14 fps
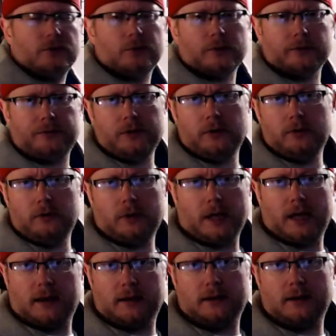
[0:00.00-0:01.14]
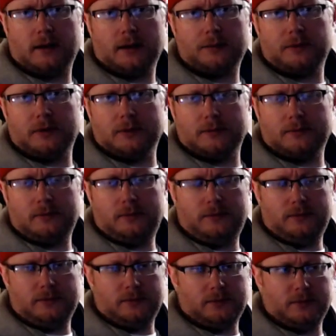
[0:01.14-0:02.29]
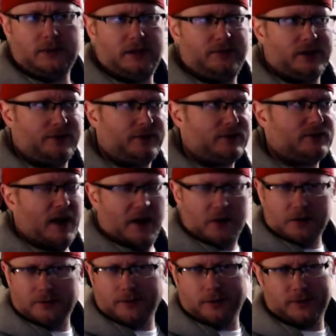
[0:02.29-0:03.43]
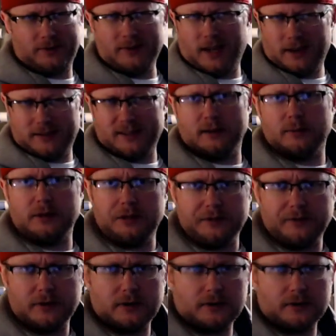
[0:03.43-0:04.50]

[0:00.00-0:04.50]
review, and even if it's not review, it's not terribly difficult